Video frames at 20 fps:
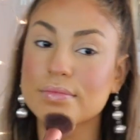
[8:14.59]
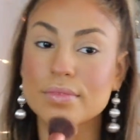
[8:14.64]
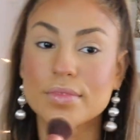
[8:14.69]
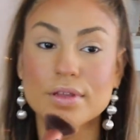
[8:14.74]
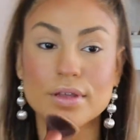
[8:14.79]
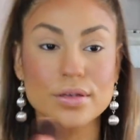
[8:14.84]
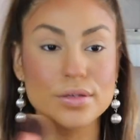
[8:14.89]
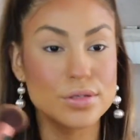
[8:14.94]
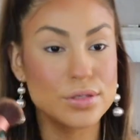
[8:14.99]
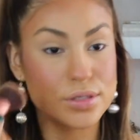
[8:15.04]

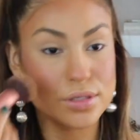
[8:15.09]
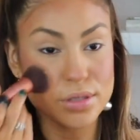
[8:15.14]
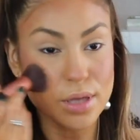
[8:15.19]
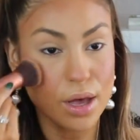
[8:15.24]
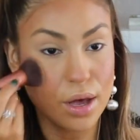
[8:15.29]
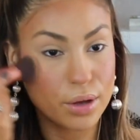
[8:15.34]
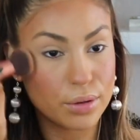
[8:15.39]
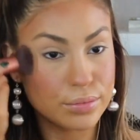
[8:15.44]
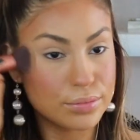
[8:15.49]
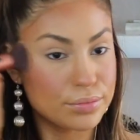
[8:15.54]

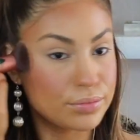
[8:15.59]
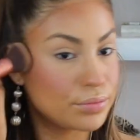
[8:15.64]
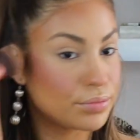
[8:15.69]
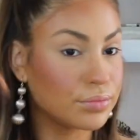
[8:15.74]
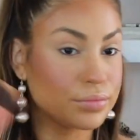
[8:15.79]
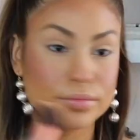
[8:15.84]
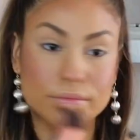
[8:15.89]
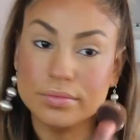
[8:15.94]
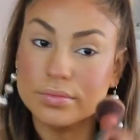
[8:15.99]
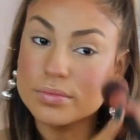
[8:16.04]
So,
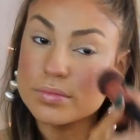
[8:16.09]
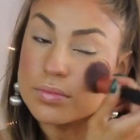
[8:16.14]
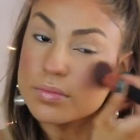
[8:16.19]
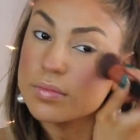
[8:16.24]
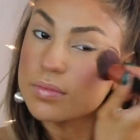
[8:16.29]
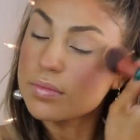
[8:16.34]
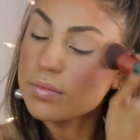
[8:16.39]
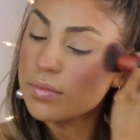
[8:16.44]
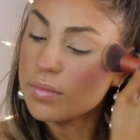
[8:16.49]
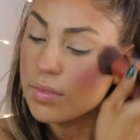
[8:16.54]

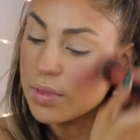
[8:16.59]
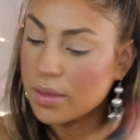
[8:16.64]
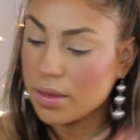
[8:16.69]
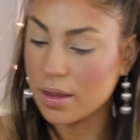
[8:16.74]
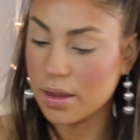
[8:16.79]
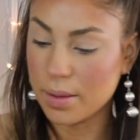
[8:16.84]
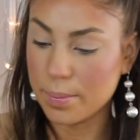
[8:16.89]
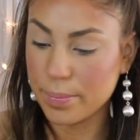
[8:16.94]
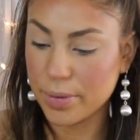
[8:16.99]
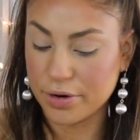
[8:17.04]

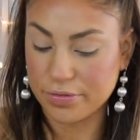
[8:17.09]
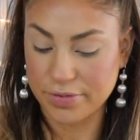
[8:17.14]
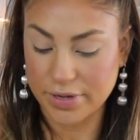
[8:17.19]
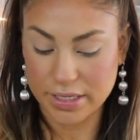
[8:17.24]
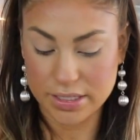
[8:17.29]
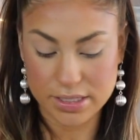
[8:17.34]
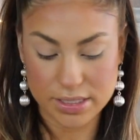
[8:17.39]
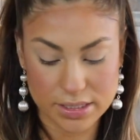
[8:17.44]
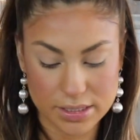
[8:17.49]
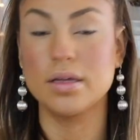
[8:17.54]

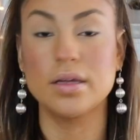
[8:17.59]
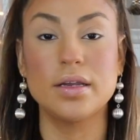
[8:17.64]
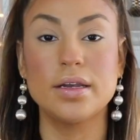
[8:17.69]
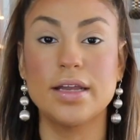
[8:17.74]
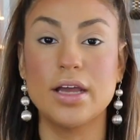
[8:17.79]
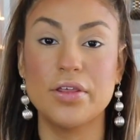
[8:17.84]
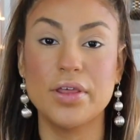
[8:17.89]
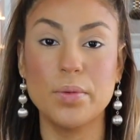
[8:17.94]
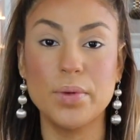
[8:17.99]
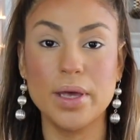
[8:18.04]
perfect.
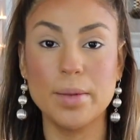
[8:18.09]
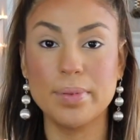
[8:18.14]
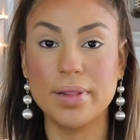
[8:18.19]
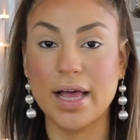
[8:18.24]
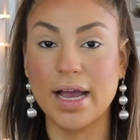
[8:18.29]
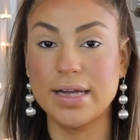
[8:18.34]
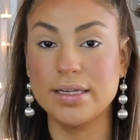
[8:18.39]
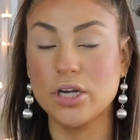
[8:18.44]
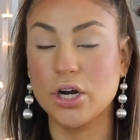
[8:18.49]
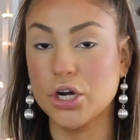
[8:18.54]
Now that we
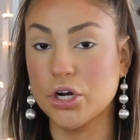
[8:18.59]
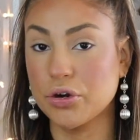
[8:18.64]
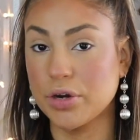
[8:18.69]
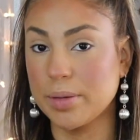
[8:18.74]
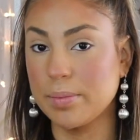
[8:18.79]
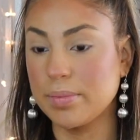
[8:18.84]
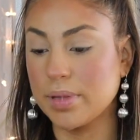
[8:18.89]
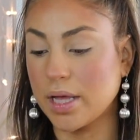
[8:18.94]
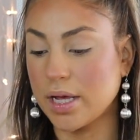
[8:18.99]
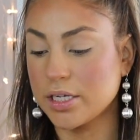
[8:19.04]
applied our
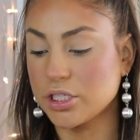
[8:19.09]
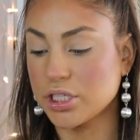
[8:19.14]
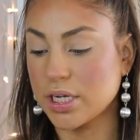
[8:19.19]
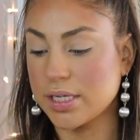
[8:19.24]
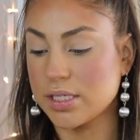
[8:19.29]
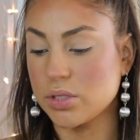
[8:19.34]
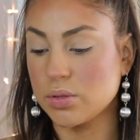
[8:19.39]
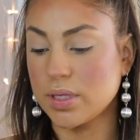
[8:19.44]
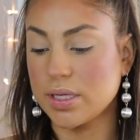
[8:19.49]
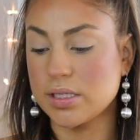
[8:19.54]
cream blush, I
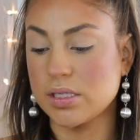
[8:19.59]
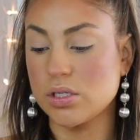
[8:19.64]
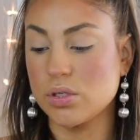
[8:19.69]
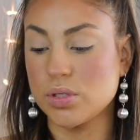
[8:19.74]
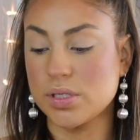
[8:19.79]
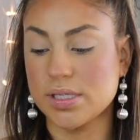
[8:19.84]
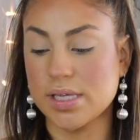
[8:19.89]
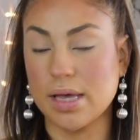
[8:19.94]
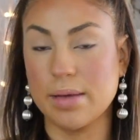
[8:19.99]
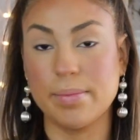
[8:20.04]
do like to
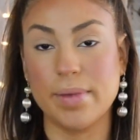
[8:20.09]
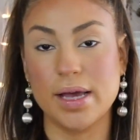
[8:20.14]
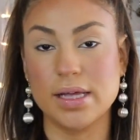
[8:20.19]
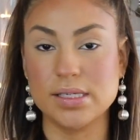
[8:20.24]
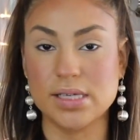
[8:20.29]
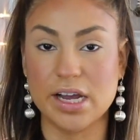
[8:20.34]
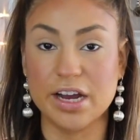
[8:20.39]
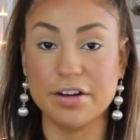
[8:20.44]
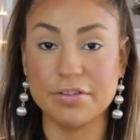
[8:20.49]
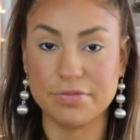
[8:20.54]
set my
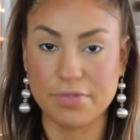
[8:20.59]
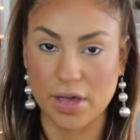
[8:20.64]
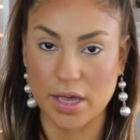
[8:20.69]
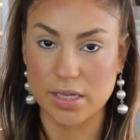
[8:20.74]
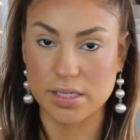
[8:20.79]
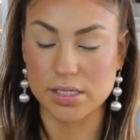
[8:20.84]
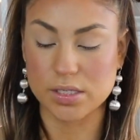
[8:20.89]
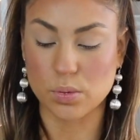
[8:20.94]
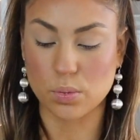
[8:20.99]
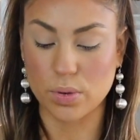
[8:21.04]
entire
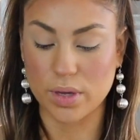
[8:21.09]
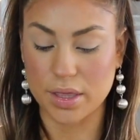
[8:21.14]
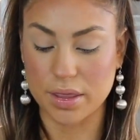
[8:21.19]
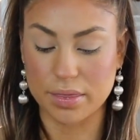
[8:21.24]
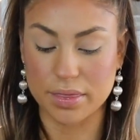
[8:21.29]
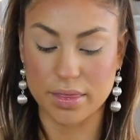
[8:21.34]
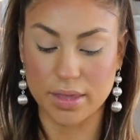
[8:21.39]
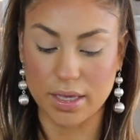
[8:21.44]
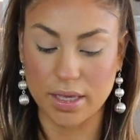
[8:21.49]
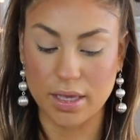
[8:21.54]
face
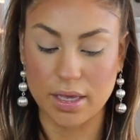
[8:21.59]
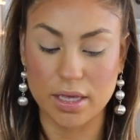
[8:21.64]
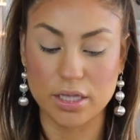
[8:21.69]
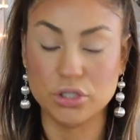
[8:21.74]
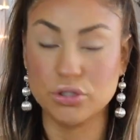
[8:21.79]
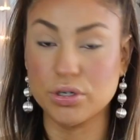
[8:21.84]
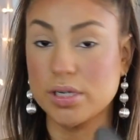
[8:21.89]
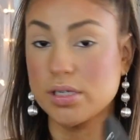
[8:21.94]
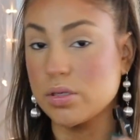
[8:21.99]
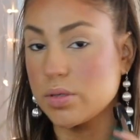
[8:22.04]
with the
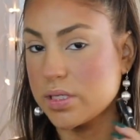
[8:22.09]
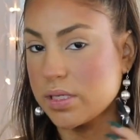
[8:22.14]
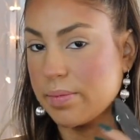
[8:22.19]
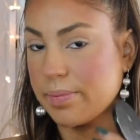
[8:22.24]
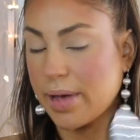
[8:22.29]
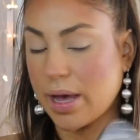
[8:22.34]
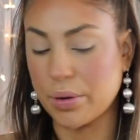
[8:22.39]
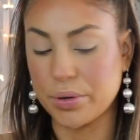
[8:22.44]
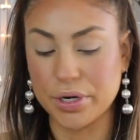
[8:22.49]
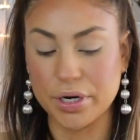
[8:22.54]
translucent
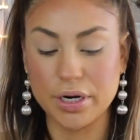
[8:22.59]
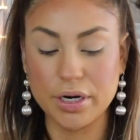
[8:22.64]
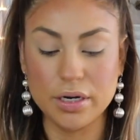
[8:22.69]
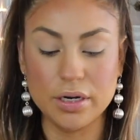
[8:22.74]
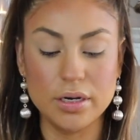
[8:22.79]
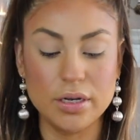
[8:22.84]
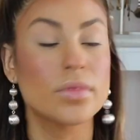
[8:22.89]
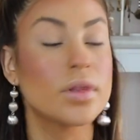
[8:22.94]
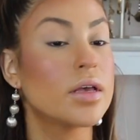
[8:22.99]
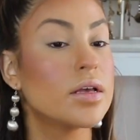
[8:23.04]
powder.
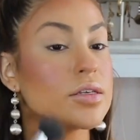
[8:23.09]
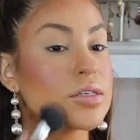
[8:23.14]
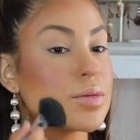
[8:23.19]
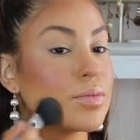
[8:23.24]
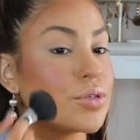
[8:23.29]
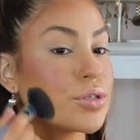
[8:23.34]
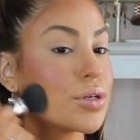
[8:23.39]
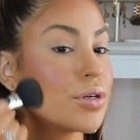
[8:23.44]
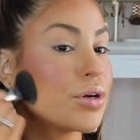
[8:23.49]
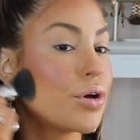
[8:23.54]
So I'm
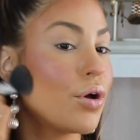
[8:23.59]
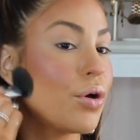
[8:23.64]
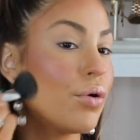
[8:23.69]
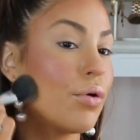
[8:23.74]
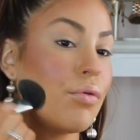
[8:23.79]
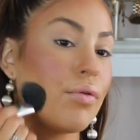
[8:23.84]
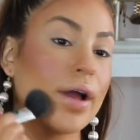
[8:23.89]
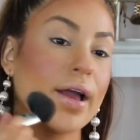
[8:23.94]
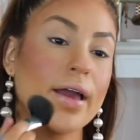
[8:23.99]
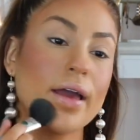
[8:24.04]
just going to go
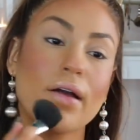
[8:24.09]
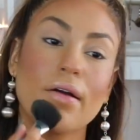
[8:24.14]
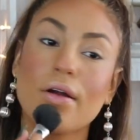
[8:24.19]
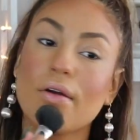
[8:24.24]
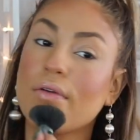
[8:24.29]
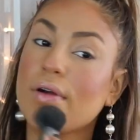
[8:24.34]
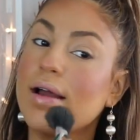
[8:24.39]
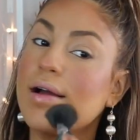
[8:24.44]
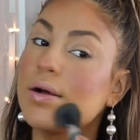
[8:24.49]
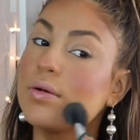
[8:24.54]
right
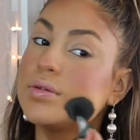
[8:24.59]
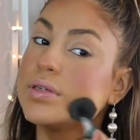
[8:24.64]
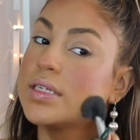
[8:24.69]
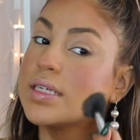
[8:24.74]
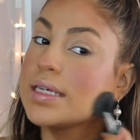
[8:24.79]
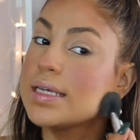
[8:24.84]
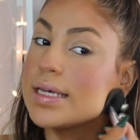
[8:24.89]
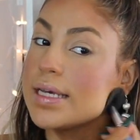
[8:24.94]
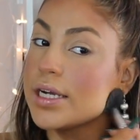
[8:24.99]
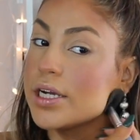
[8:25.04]
around
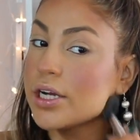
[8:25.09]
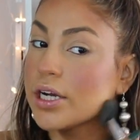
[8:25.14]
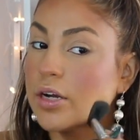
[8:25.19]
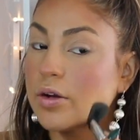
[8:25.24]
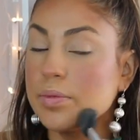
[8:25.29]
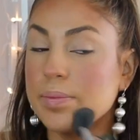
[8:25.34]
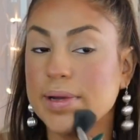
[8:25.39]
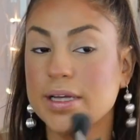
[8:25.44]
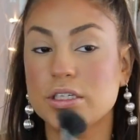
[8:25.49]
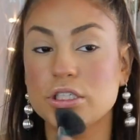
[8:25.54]

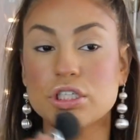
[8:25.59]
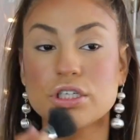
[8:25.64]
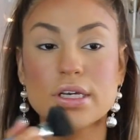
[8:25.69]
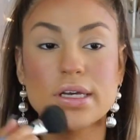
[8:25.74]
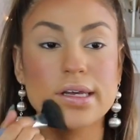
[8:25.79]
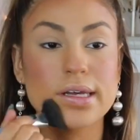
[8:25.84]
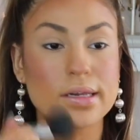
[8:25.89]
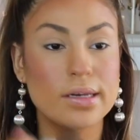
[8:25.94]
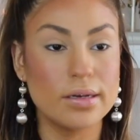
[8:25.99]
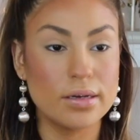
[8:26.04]
here, my
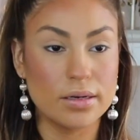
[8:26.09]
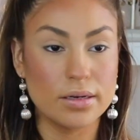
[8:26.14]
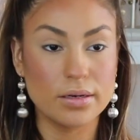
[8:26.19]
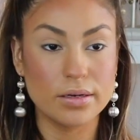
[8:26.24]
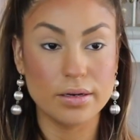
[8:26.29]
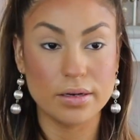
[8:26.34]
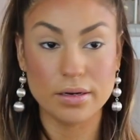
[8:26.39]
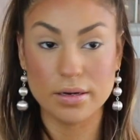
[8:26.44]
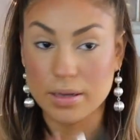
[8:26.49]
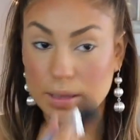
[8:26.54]

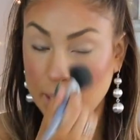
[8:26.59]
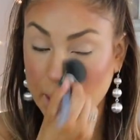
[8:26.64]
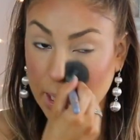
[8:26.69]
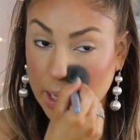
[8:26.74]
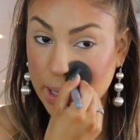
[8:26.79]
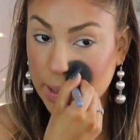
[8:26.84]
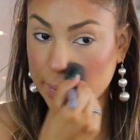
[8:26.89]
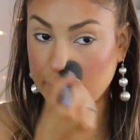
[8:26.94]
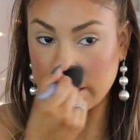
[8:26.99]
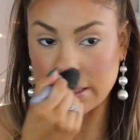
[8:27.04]
chin,
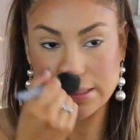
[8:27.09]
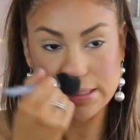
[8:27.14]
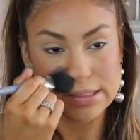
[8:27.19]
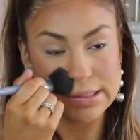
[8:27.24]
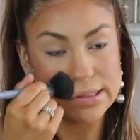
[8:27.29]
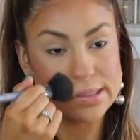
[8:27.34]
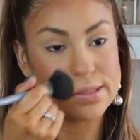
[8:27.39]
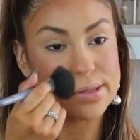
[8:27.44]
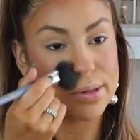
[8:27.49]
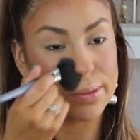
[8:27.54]
my
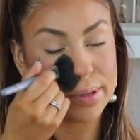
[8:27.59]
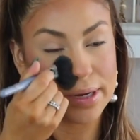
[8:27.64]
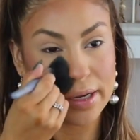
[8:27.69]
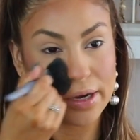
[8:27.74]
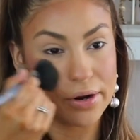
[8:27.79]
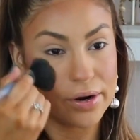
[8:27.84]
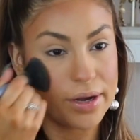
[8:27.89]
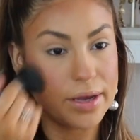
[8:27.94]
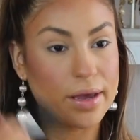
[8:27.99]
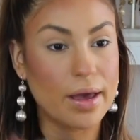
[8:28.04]
T-zone
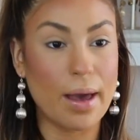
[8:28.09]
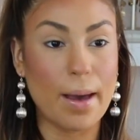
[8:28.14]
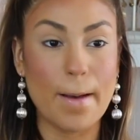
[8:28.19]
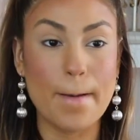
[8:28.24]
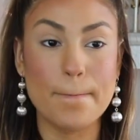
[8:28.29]
area,